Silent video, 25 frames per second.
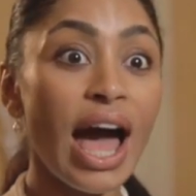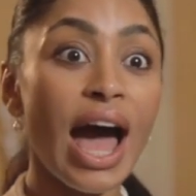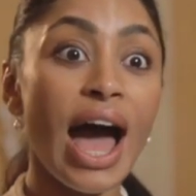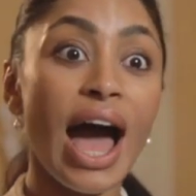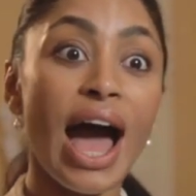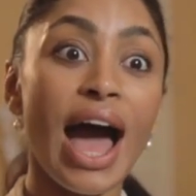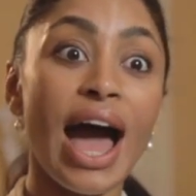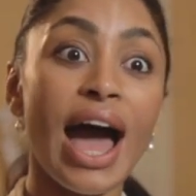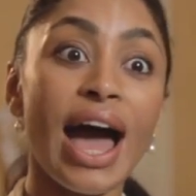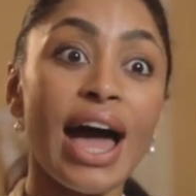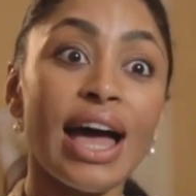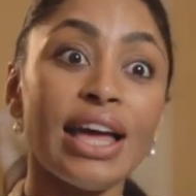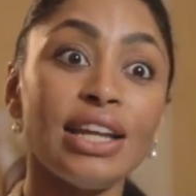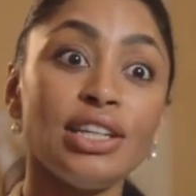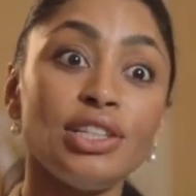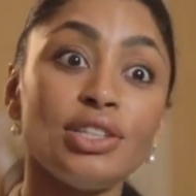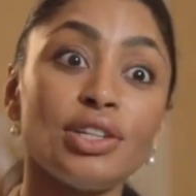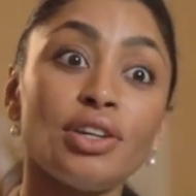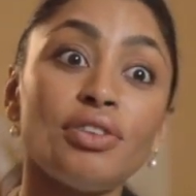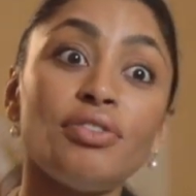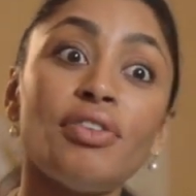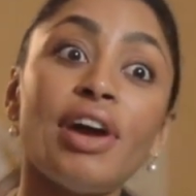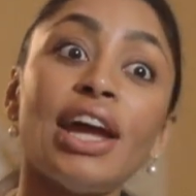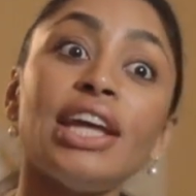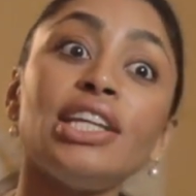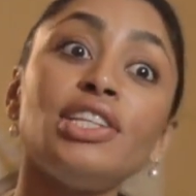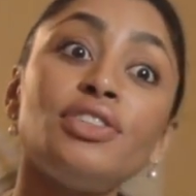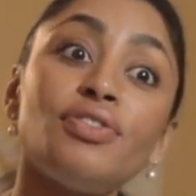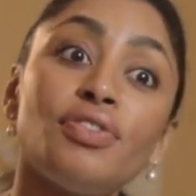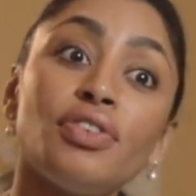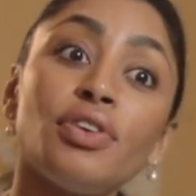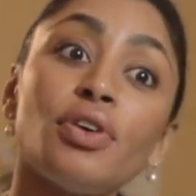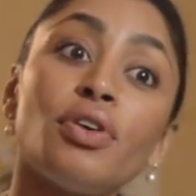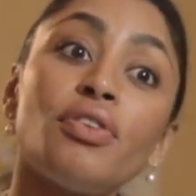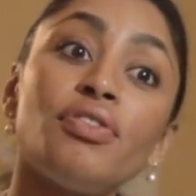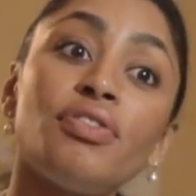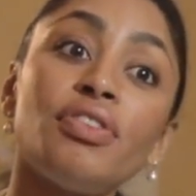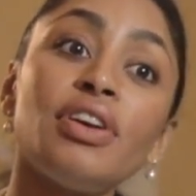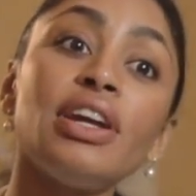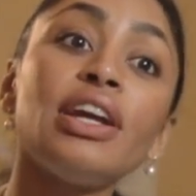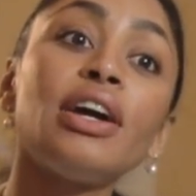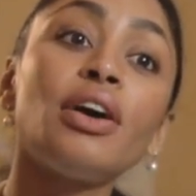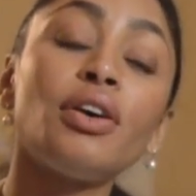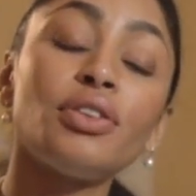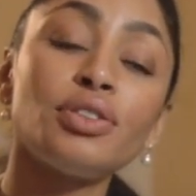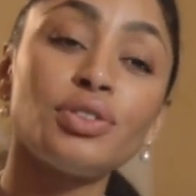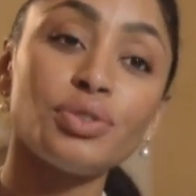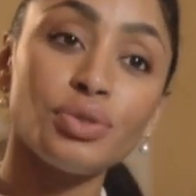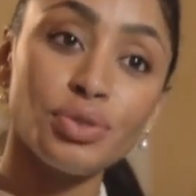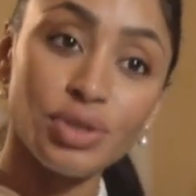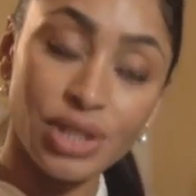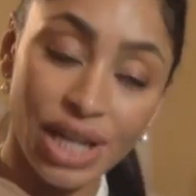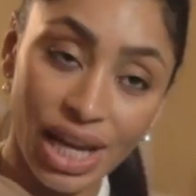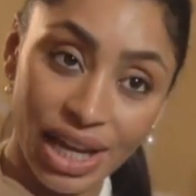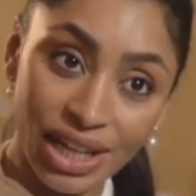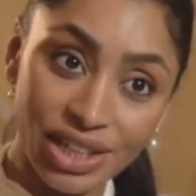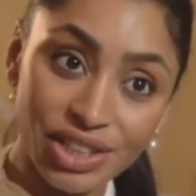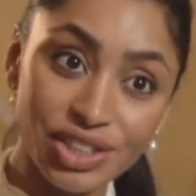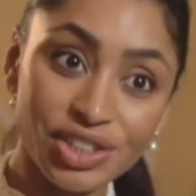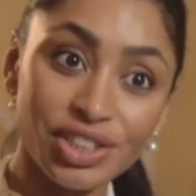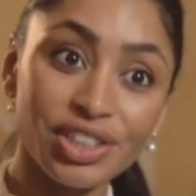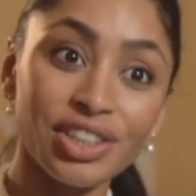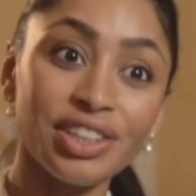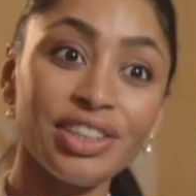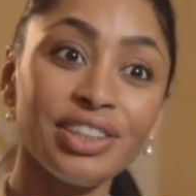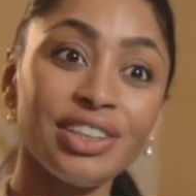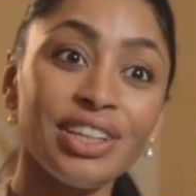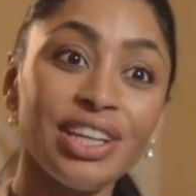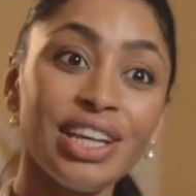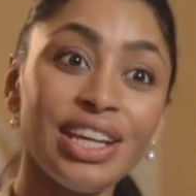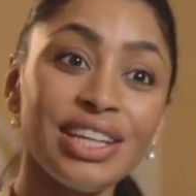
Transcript: and arrange for your free consultation